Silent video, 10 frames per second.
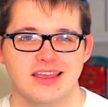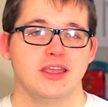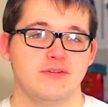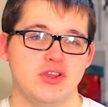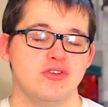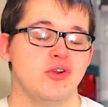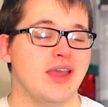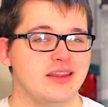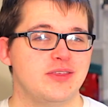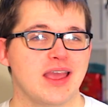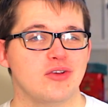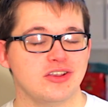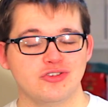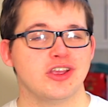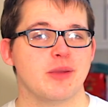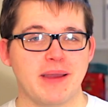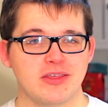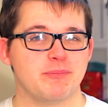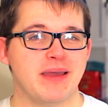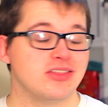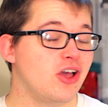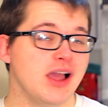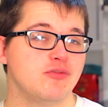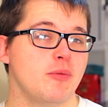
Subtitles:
If you know anything else interesting about the band that I've